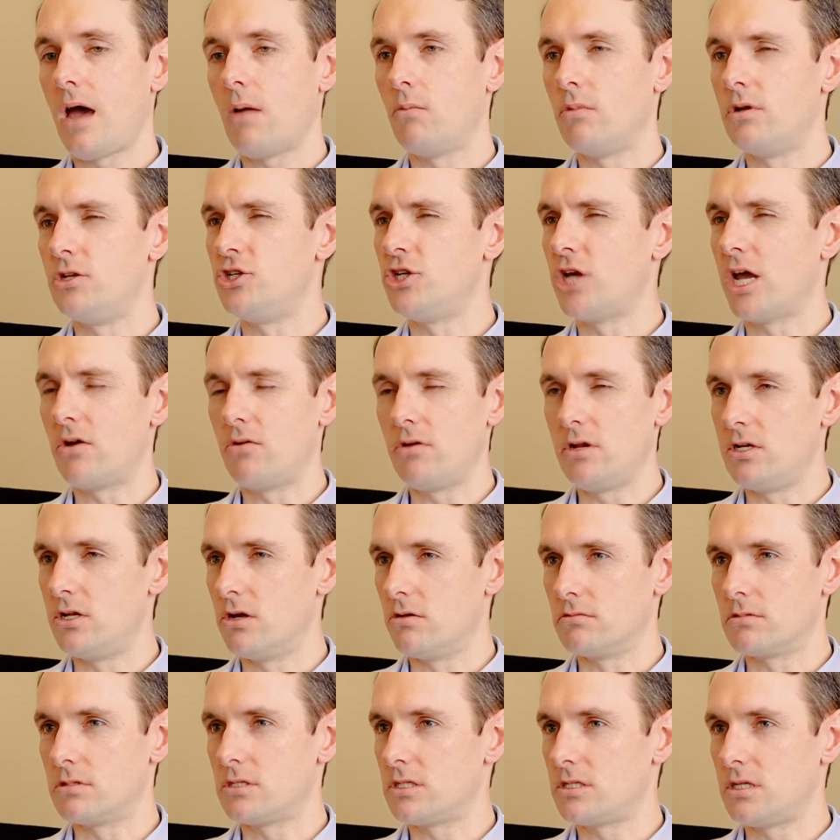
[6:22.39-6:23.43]
We generally
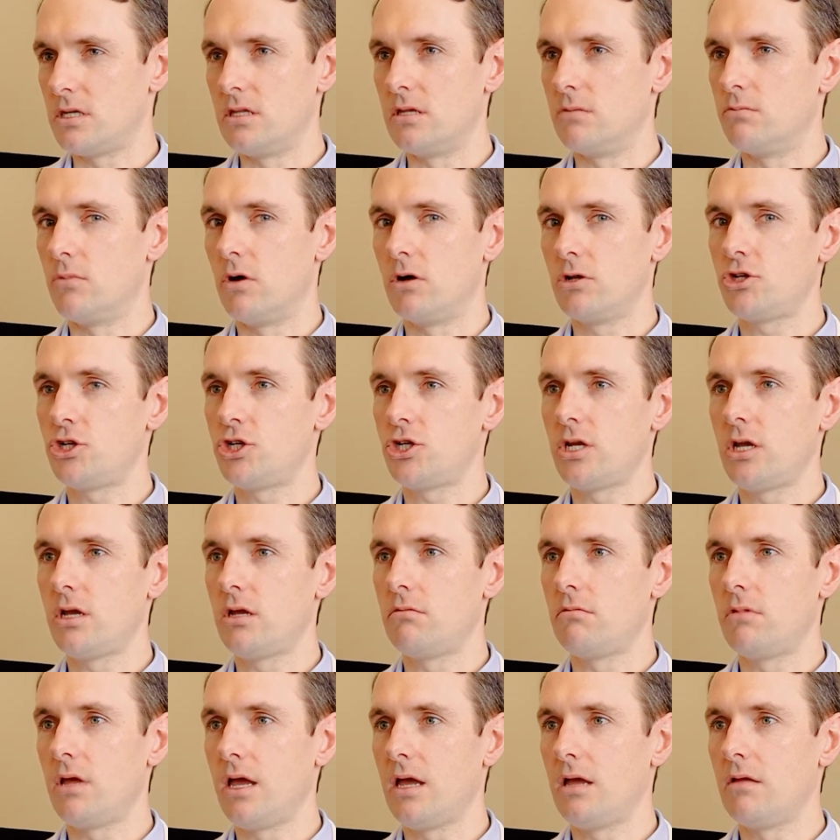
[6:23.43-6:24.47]
don't see them much
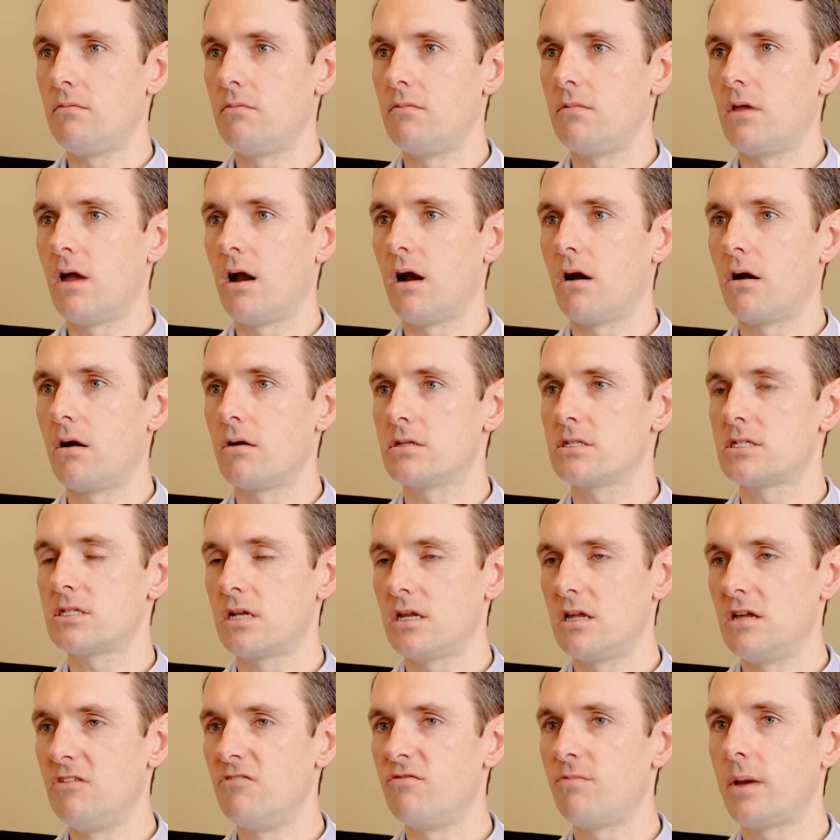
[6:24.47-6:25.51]
in our
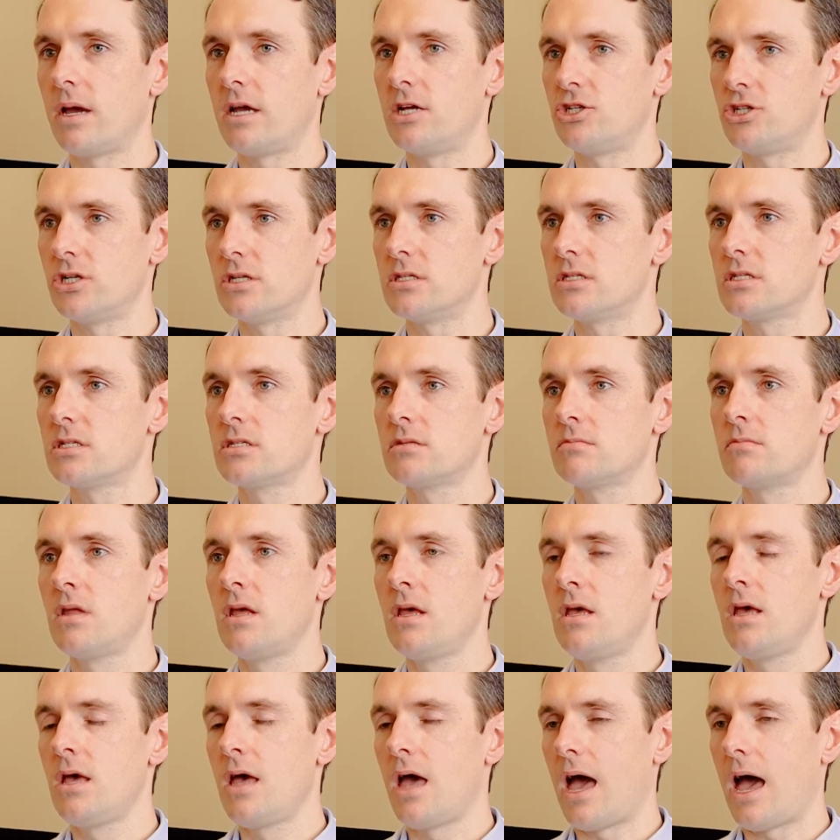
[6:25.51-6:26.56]
sleeve patients.
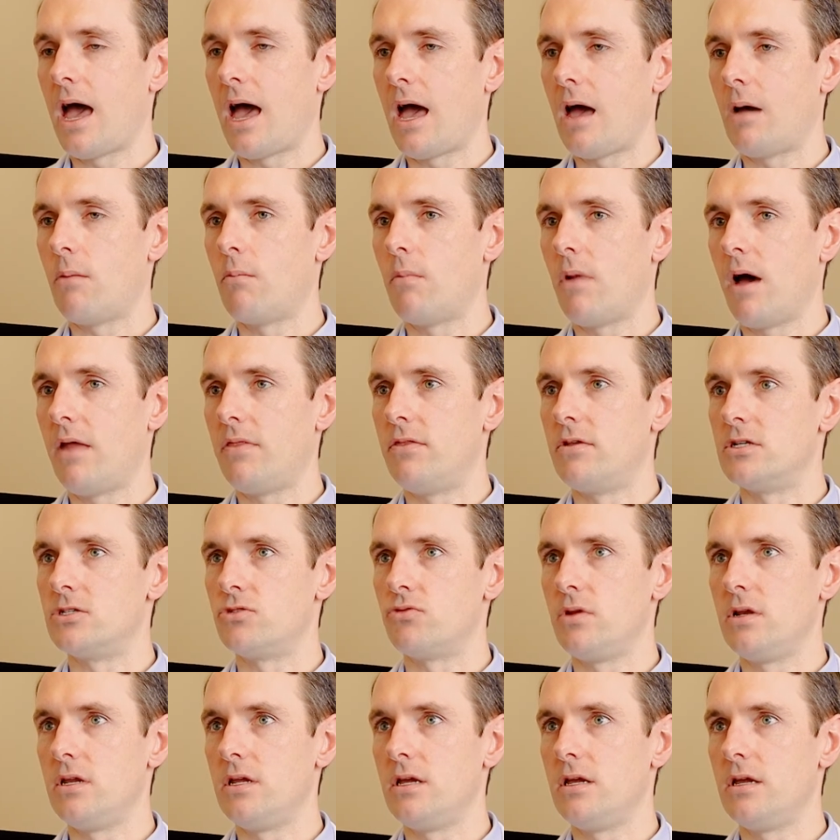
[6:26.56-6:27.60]
And there's
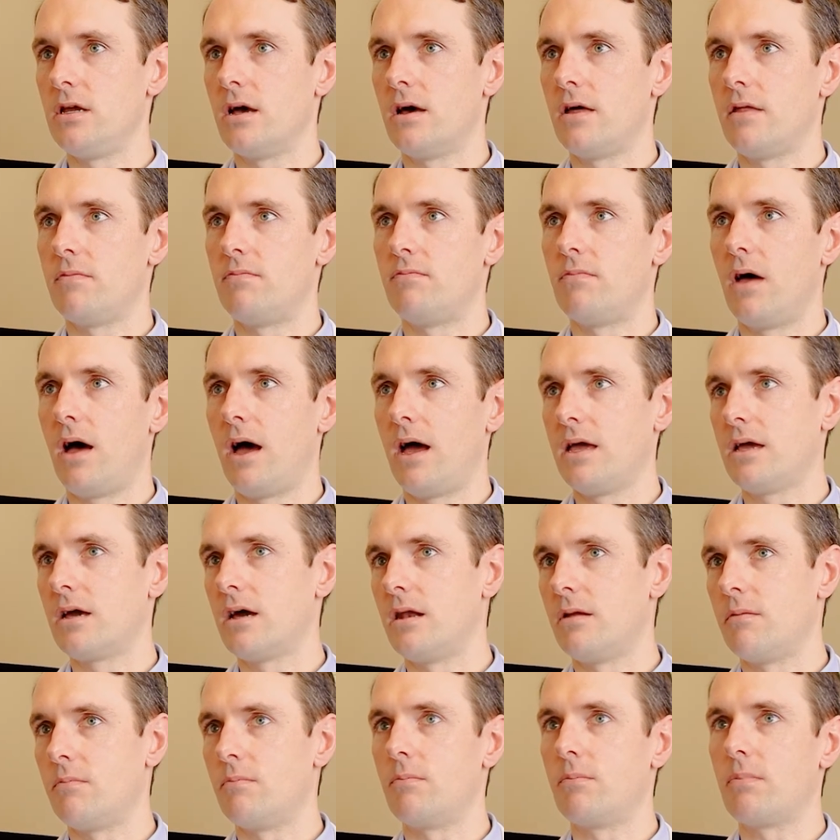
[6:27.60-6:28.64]
really, I
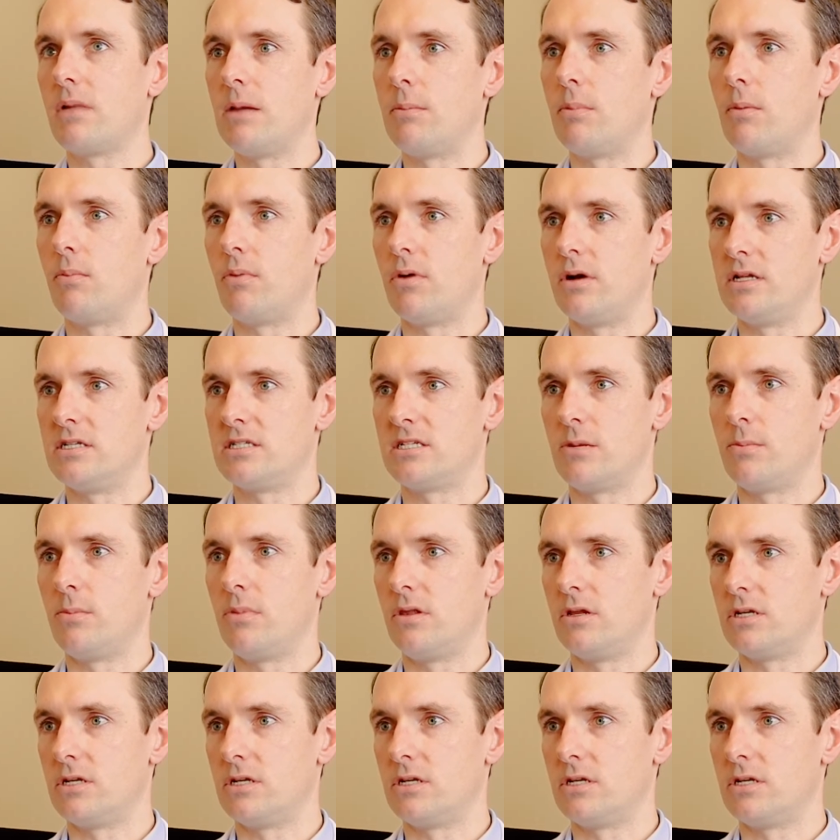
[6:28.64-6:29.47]
kind of keep it pretty simple.